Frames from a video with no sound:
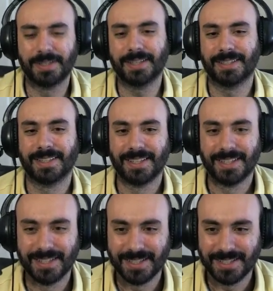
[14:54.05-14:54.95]
And
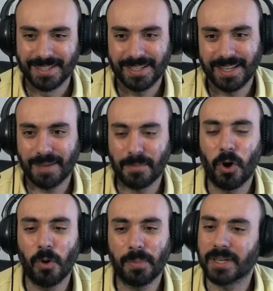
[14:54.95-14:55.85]
I'm
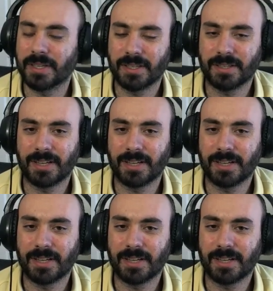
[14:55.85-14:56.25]
hoping